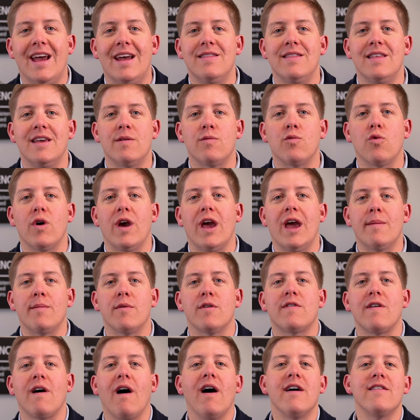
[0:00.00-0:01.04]
and then we'll
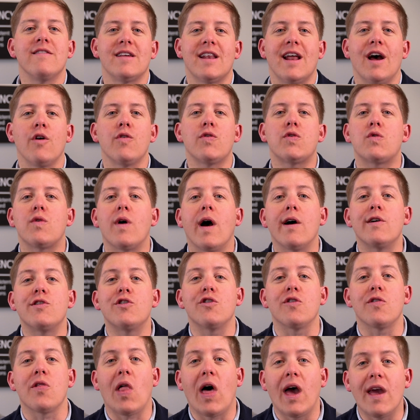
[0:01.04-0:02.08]
amortize it out throughout
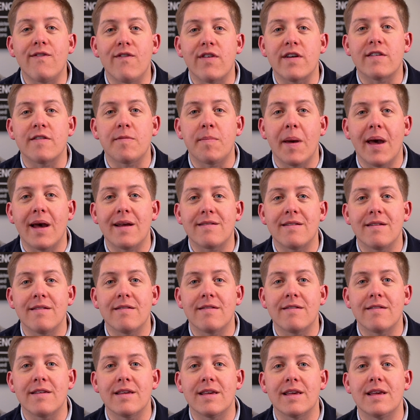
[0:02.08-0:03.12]
your life
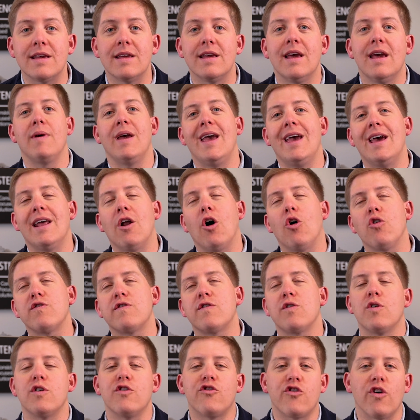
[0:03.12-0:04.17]
expectancy and
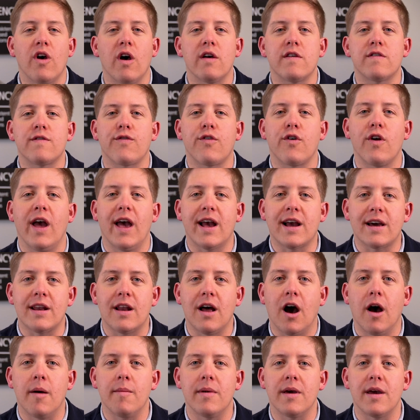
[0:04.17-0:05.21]
also adjust for
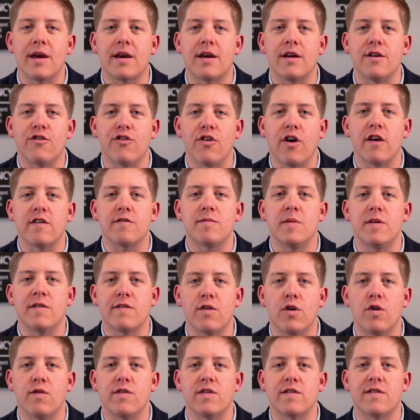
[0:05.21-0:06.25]
economic adjustments
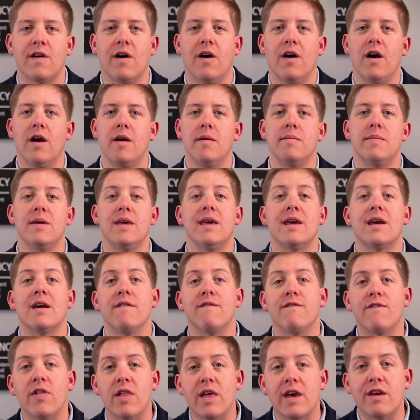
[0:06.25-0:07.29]
over time, being
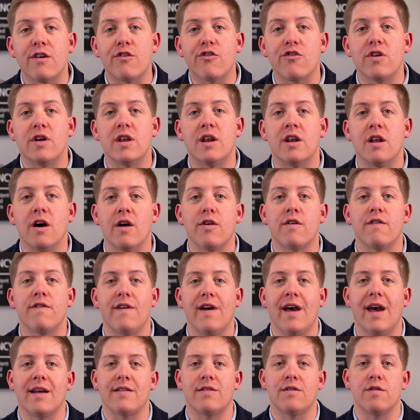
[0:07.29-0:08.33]
inflation and other
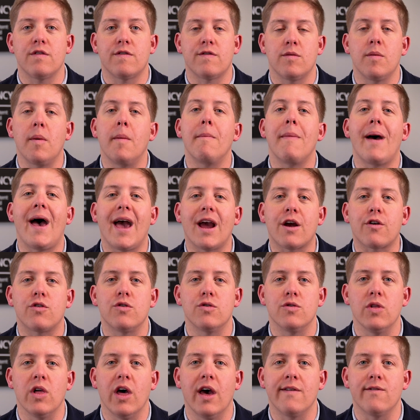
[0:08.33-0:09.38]
factors from a
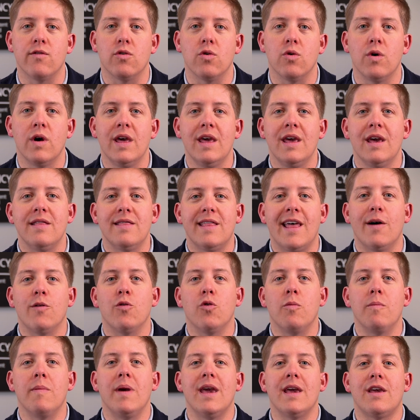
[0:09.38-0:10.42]
macro level that
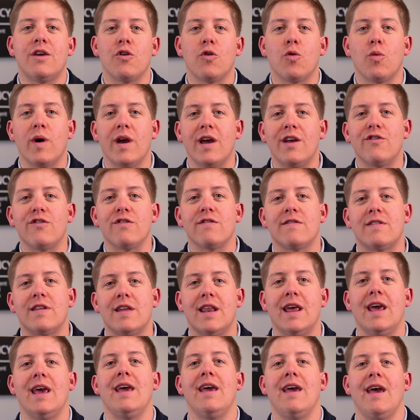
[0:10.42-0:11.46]
will make your wages
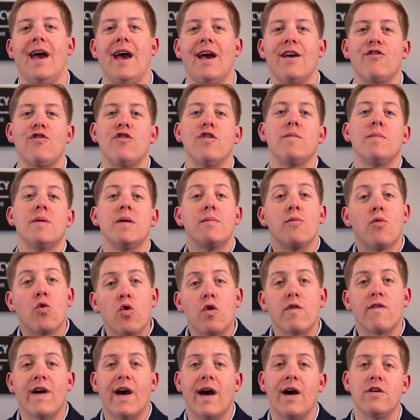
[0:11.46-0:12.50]
today actually be
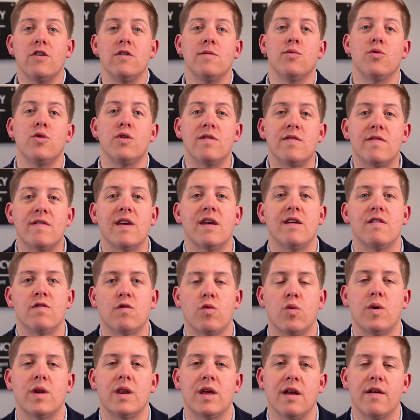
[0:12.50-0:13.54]
more valuable in 10,
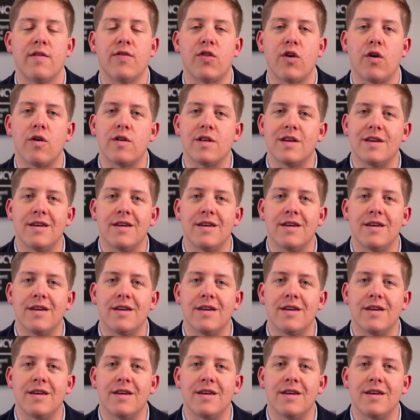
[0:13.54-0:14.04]
20, and 30